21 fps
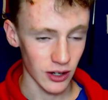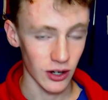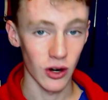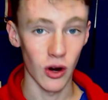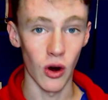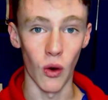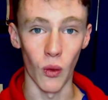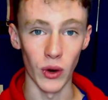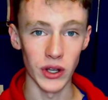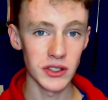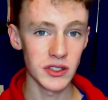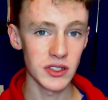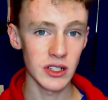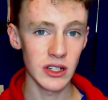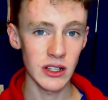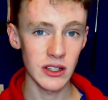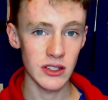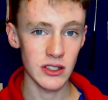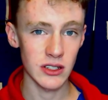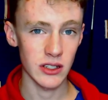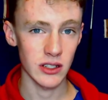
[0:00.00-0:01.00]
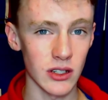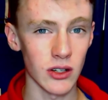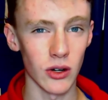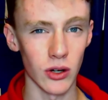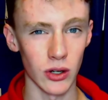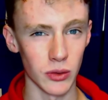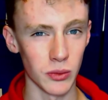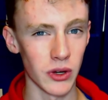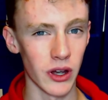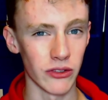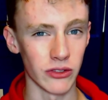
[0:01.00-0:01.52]
Coincidence?
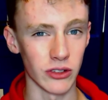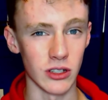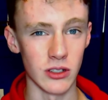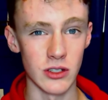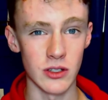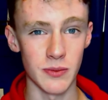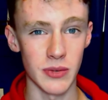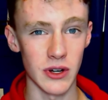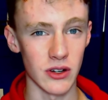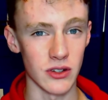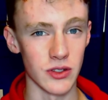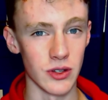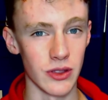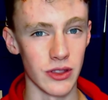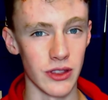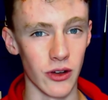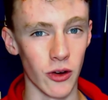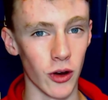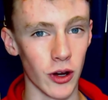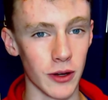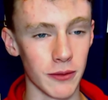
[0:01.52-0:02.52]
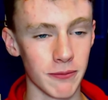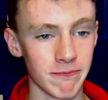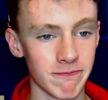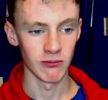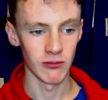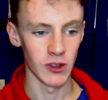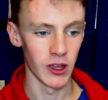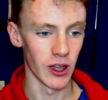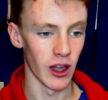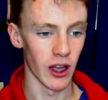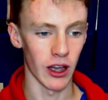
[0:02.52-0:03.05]
Or do we have a conspiracy theory?
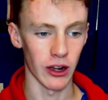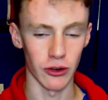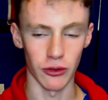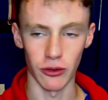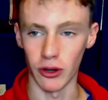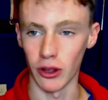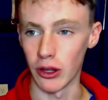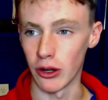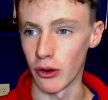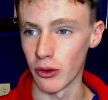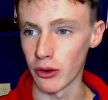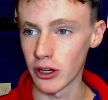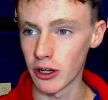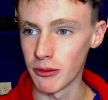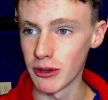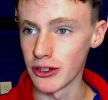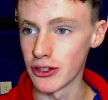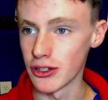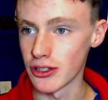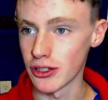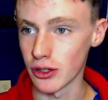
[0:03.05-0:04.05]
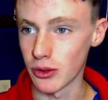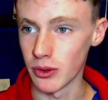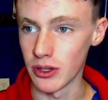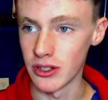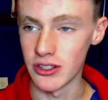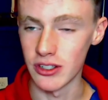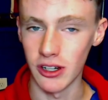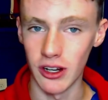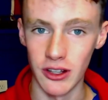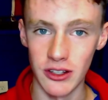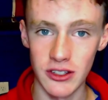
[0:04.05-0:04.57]
Yeah, I don't really know. It could be just a
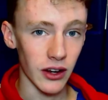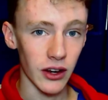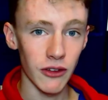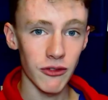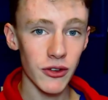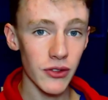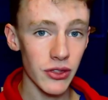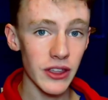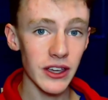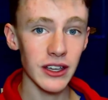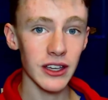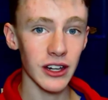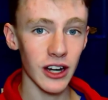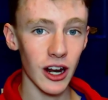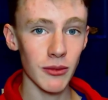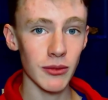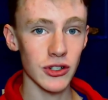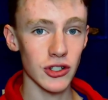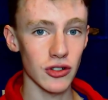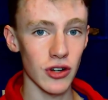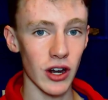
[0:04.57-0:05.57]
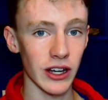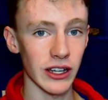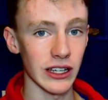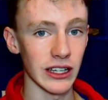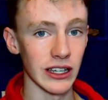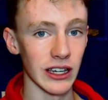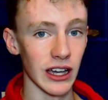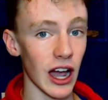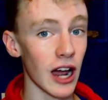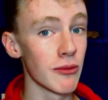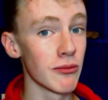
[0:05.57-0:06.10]
coincidence. If you're thinking I'm a
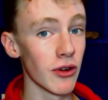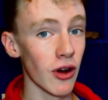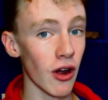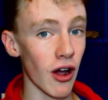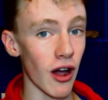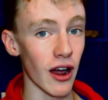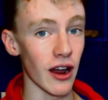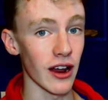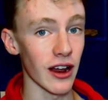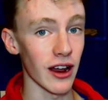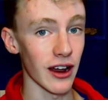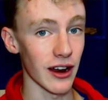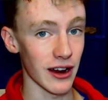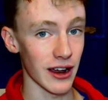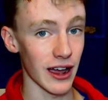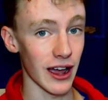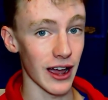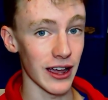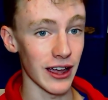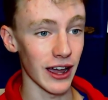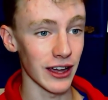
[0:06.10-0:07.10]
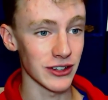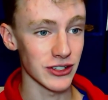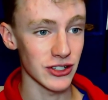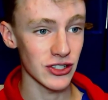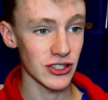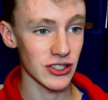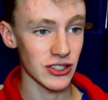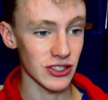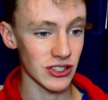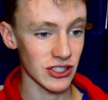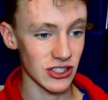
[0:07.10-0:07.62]
Trekkie, I'm not. I
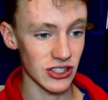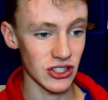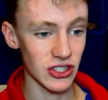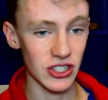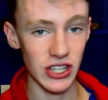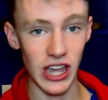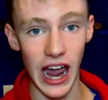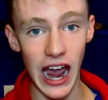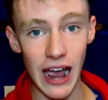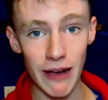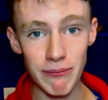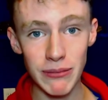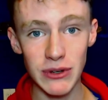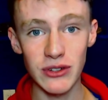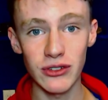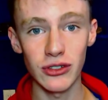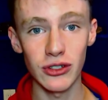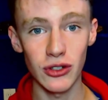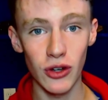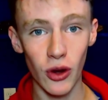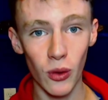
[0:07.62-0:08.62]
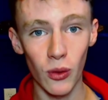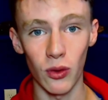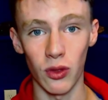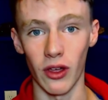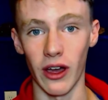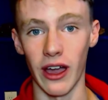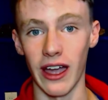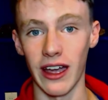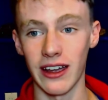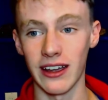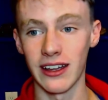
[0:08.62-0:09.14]
just happen to know
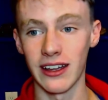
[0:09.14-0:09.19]
that.